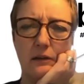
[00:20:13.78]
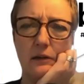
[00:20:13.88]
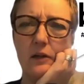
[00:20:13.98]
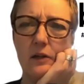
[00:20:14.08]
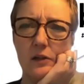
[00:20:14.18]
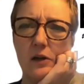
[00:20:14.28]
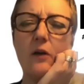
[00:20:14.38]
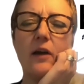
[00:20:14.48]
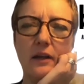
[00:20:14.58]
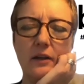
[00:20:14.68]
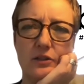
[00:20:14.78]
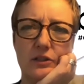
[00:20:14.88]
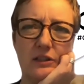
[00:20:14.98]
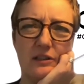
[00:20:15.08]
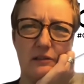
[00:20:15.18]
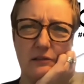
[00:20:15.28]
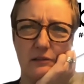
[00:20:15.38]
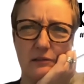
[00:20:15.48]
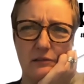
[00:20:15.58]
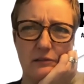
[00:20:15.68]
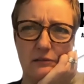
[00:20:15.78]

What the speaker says: You know, to give something back